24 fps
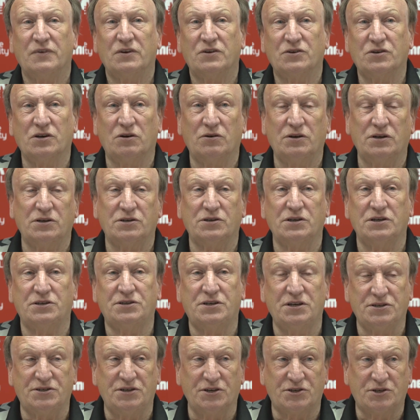so
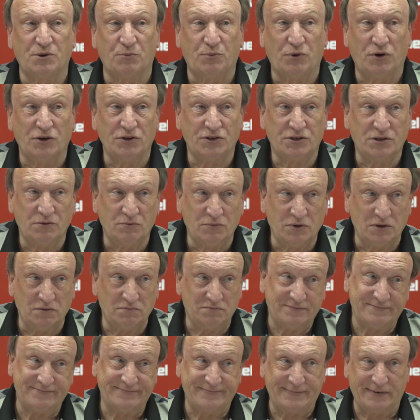it is disappointing, but
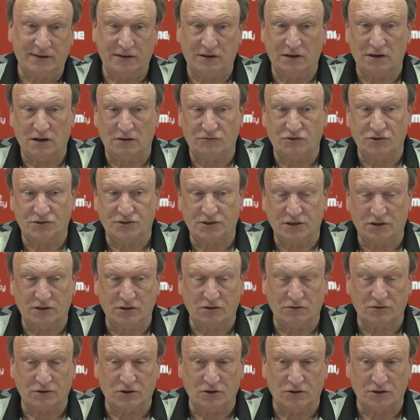I just
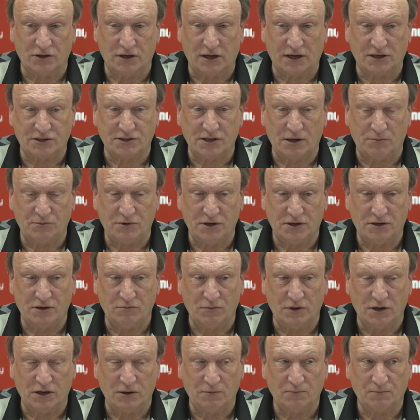got to accept it at
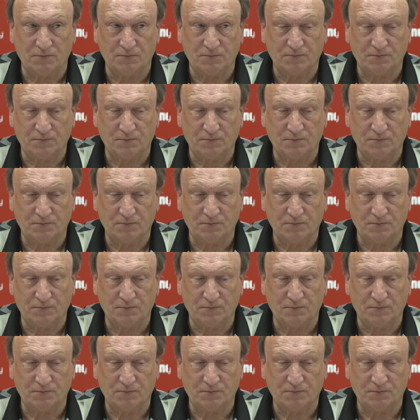the minute.